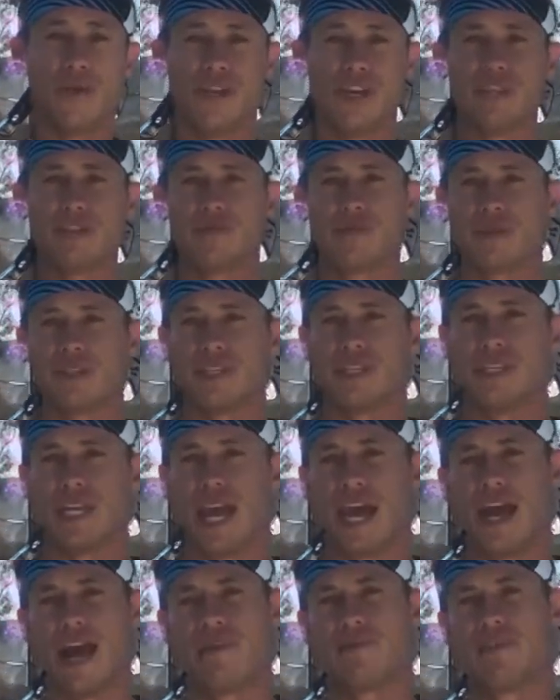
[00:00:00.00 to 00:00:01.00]
this drill
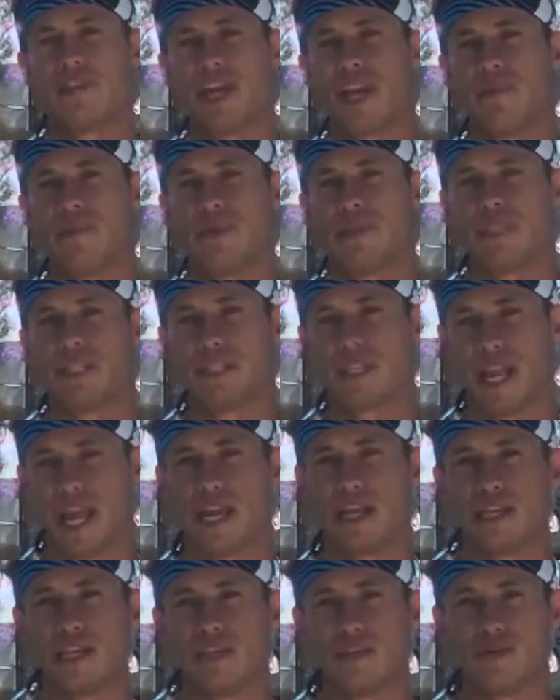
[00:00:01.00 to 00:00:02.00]
today, I've set up a
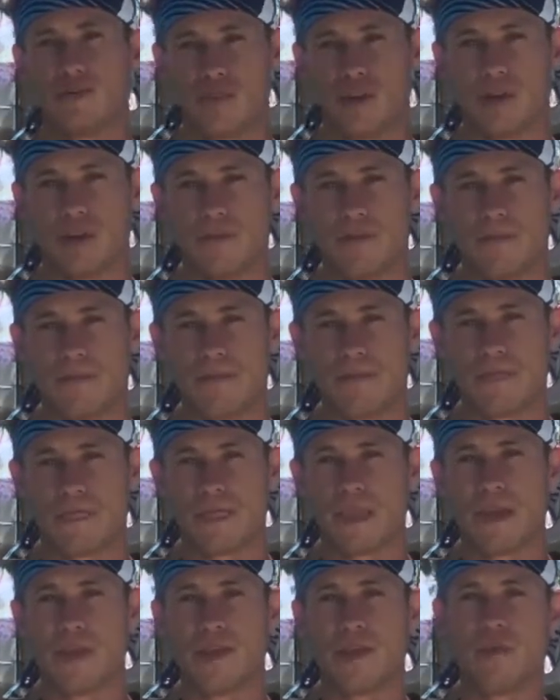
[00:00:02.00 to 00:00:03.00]
snake drill.
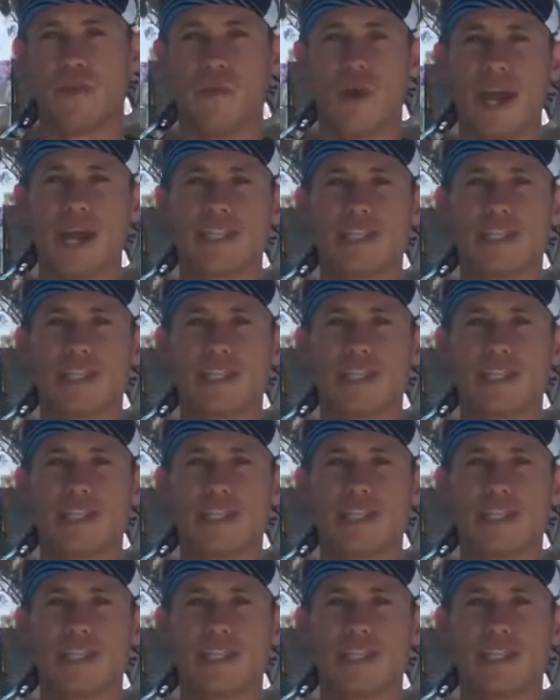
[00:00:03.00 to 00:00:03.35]
The way it's